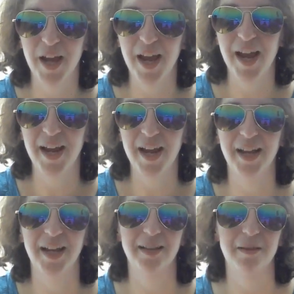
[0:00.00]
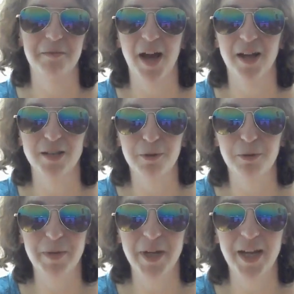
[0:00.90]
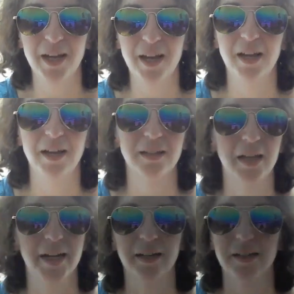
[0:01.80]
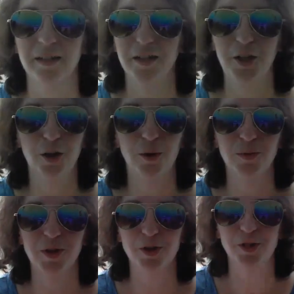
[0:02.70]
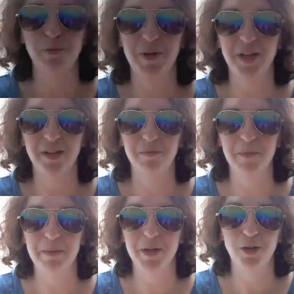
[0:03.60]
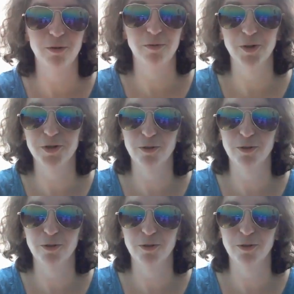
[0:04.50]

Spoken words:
A and get them to hospital B, like, there should be maybe a universal